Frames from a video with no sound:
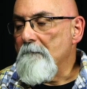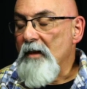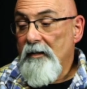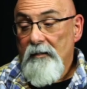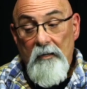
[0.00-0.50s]

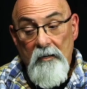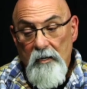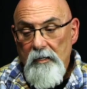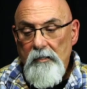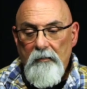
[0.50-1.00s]
I said, "All
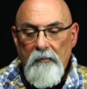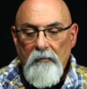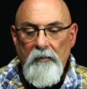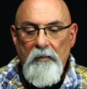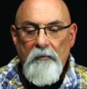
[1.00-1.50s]
right,
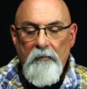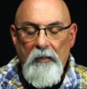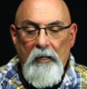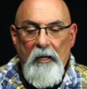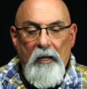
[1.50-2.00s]

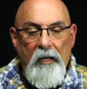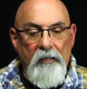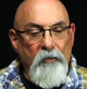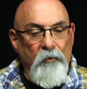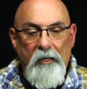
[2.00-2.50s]
And
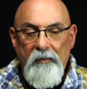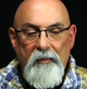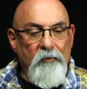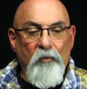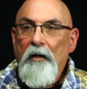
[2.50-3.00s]
so Russ
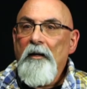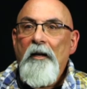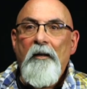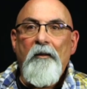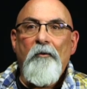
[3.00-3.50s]
says, we're
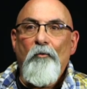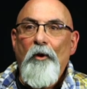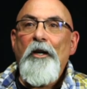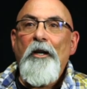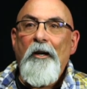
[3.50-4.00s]
gonna
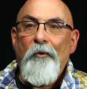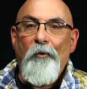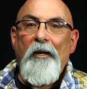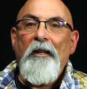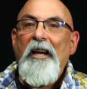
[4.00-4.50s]

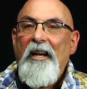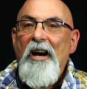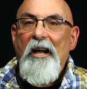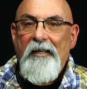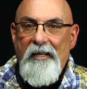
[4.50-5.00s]
let
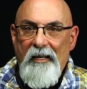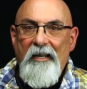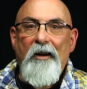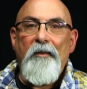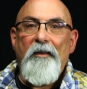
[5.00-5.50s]
God take
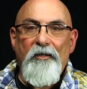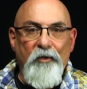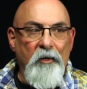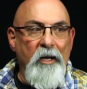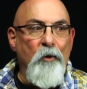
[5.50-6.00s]
care of this.
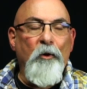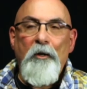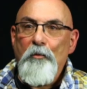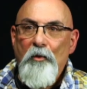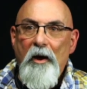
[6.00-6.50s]
You and I, we're
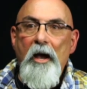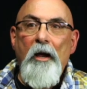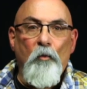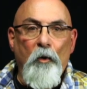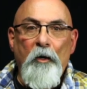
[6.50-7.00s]
gonna pray
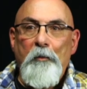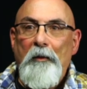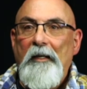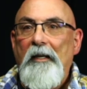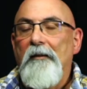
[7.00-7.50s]
and we're gonna
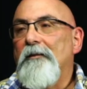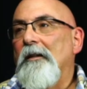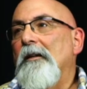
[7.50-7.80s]
believe."